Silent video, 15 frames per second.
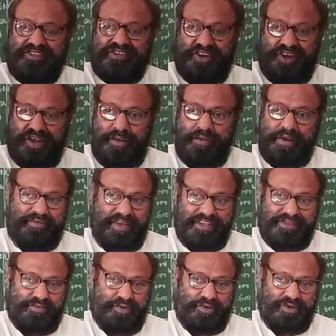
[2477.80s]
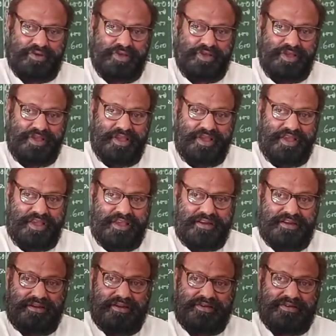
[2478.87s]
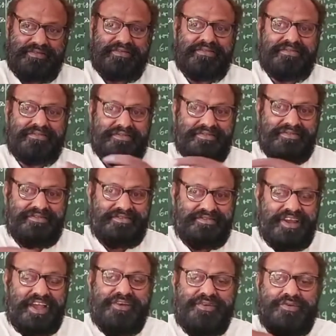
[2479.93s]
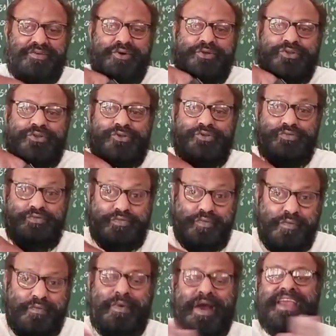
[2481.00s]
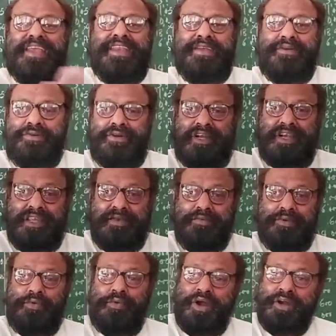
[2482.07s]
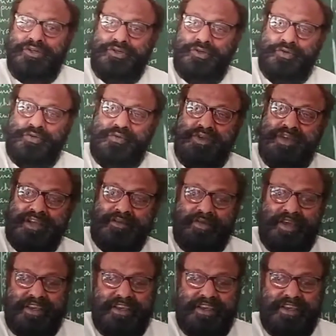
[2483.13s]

posts in Instagram and Facebook, and try to go through minutely.